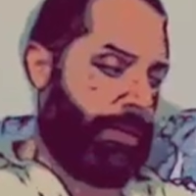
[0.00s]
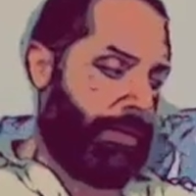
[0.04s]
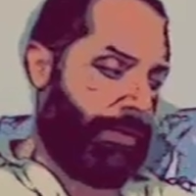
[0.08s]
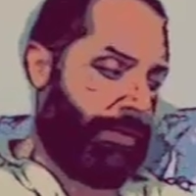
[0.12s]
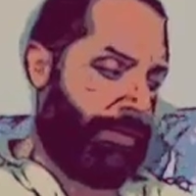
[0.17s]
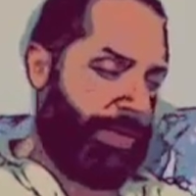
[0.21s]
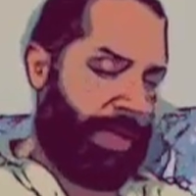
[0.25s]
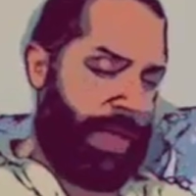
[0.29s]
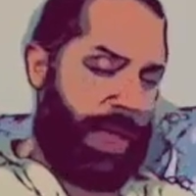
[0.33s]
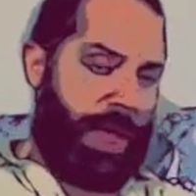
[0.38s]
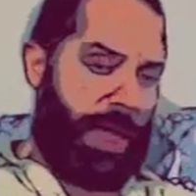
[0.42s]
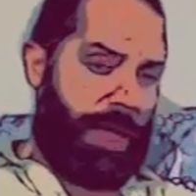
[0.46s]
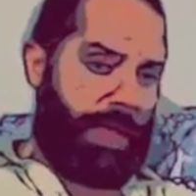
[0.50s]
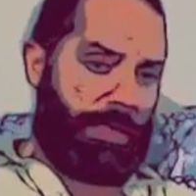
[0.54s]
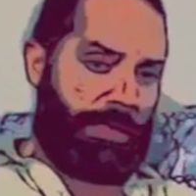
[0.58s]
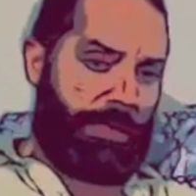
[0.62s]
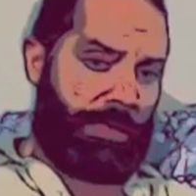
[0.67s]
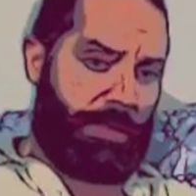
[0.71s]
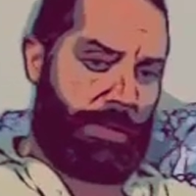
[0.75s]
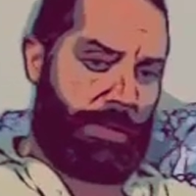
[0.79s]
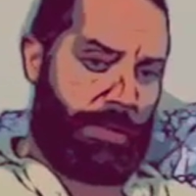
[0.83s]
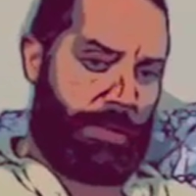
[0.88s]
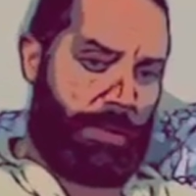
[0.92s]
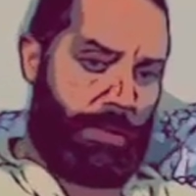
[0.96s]
That
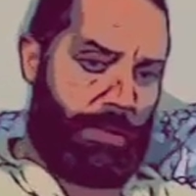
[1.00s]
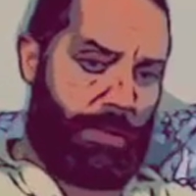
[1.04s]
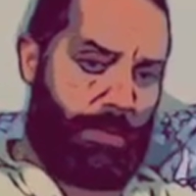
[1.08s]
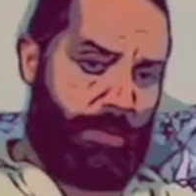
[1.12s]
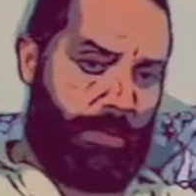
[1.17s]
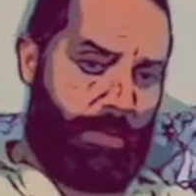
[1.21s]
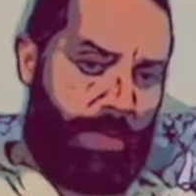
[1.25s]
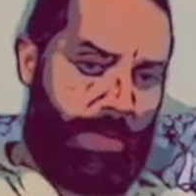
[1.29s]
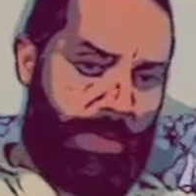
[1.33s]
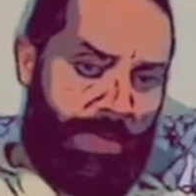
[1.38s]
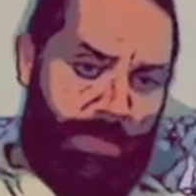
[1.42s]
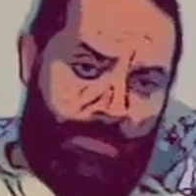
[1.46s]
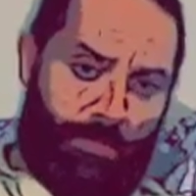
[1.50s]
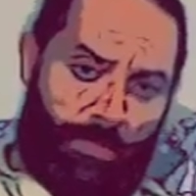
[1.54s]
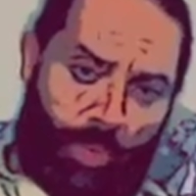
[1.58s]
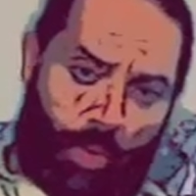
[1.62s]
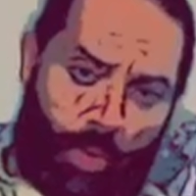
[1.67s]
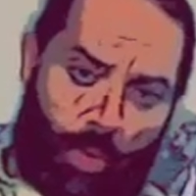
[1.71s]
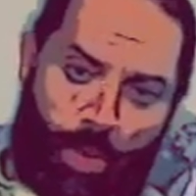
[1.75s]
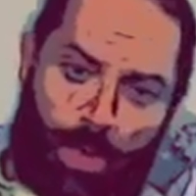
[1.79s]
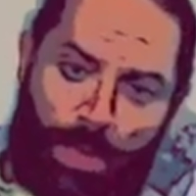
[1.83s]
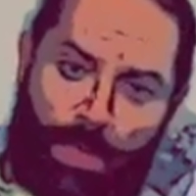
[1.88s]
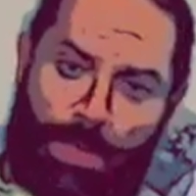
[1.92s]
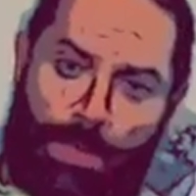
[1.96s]
what is
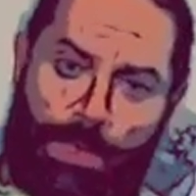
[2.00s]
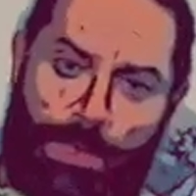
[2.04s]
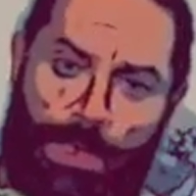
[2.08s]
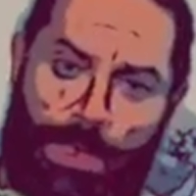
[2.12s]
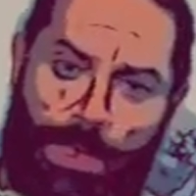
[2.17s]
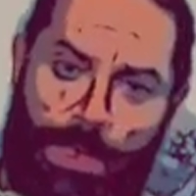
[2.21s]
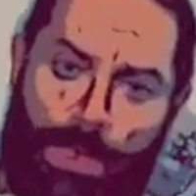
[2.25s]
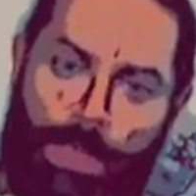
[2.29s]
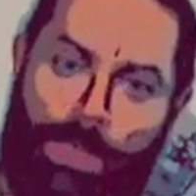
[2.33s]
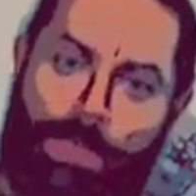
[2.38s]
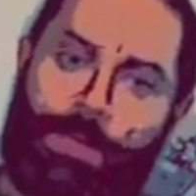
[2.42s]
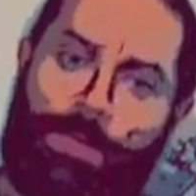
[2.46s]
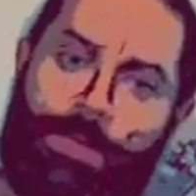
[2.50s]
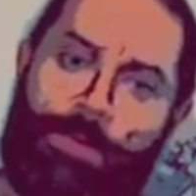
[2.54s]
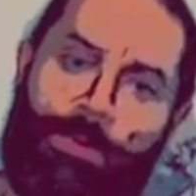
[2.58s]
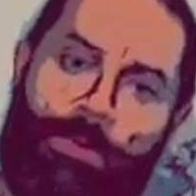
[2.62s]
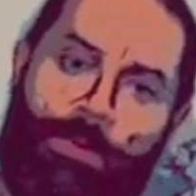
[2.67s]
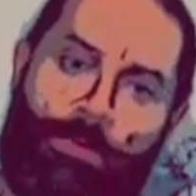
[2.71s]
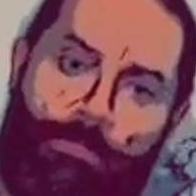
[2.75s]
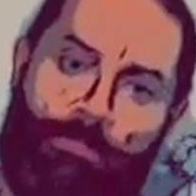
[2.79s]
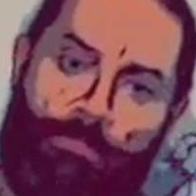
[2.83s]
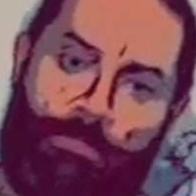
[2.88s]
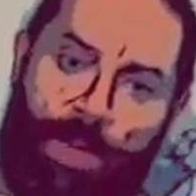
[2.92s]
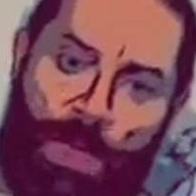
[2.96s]
important is the
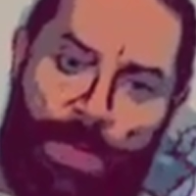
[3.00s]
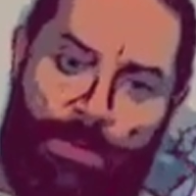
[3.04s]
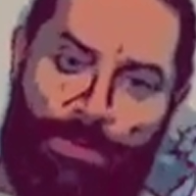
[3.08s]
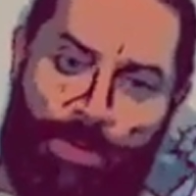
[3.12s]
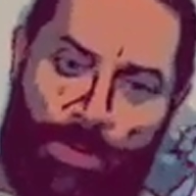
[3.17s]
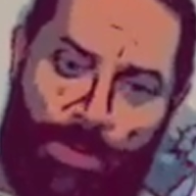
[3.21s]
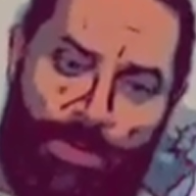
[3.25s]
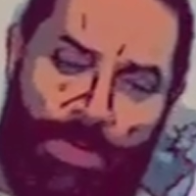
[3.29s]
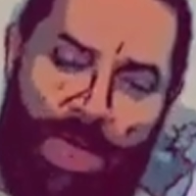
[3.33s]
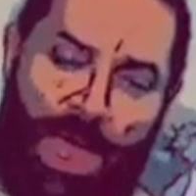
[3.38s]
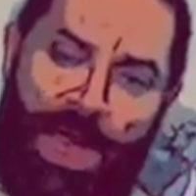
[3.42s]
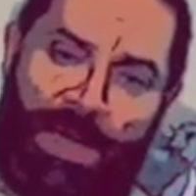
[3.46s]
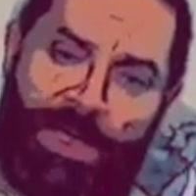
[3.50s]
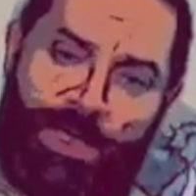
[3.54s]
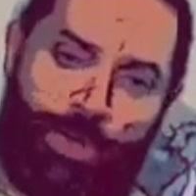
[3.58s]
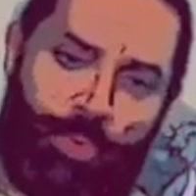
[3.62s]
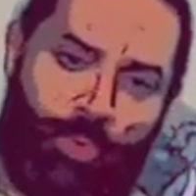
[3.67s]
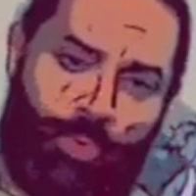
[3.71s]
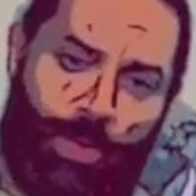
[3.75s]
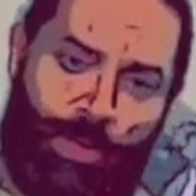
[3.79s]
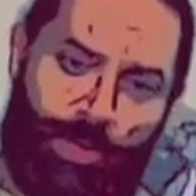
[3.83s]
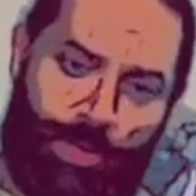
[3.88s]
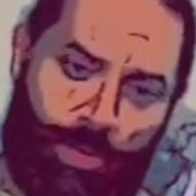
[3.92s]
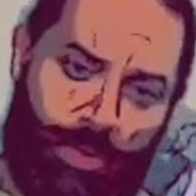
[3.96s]
method. That is
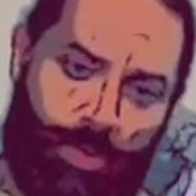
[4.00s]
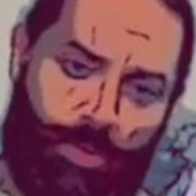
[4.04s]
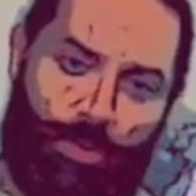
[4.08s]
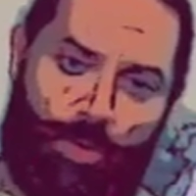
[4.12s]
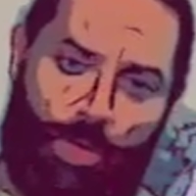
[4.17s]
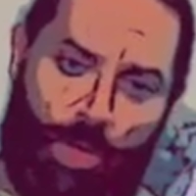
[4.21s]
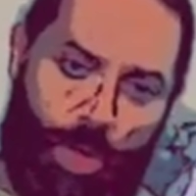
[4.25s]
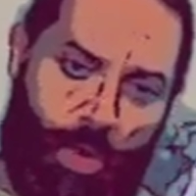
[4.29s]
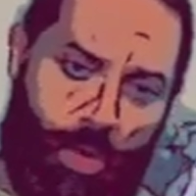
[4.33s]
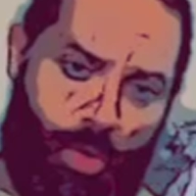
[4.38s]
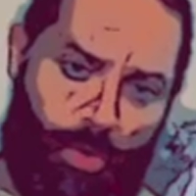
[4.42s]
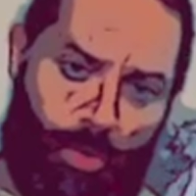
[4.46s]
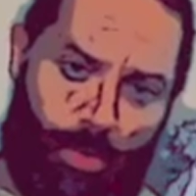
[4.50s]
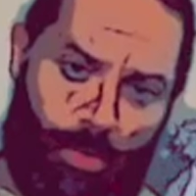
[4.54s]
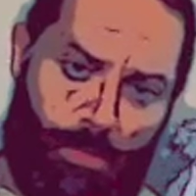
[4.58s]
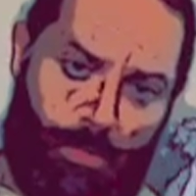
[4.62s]
what you know.